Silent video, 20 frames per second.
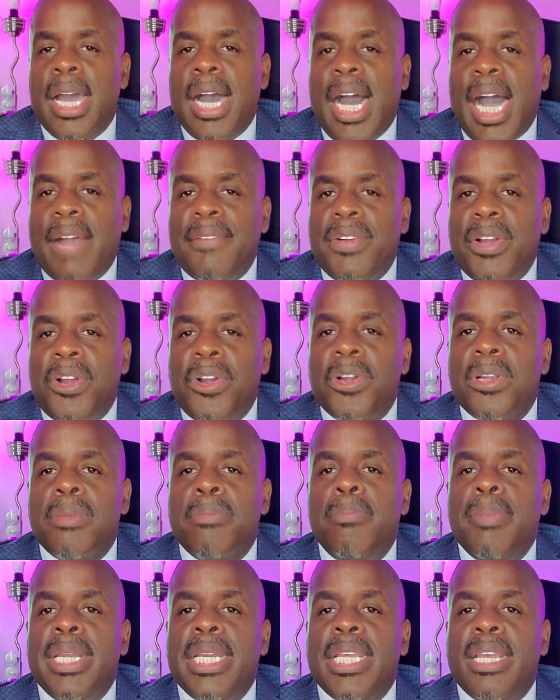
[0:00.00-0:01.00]
I've heard
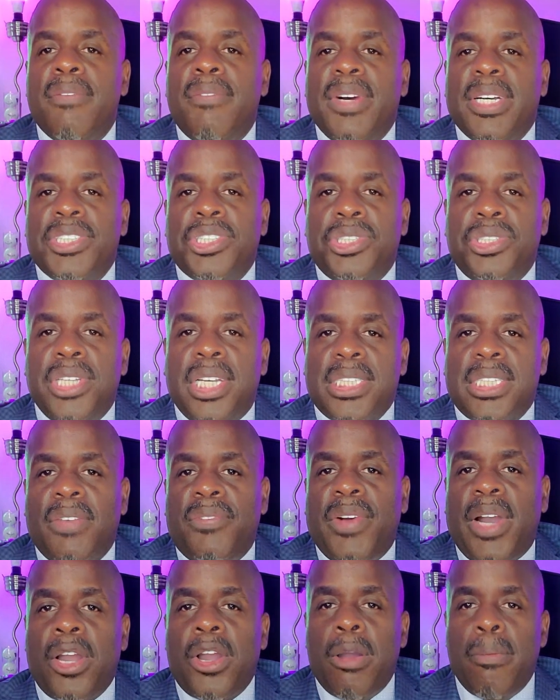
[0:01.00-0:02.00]
many of us
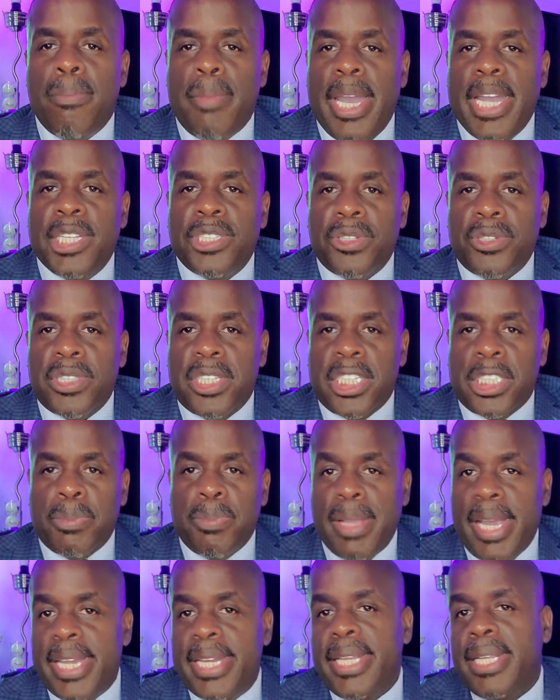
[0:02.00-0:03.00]
justify our majors
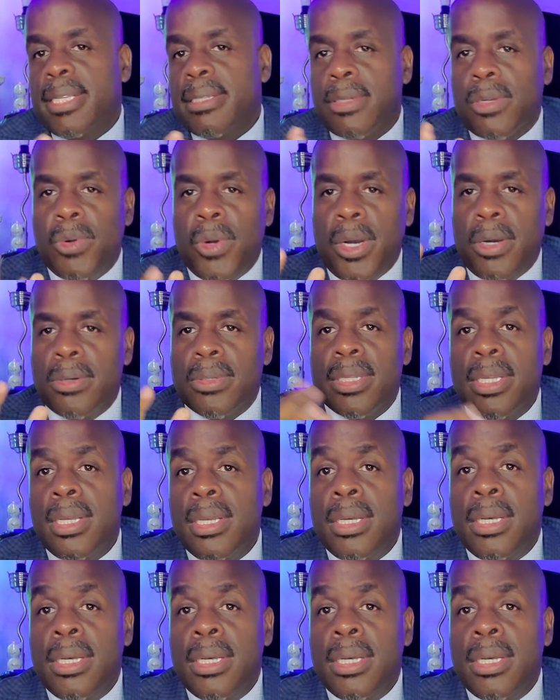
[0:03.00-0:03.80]
explaining, quote,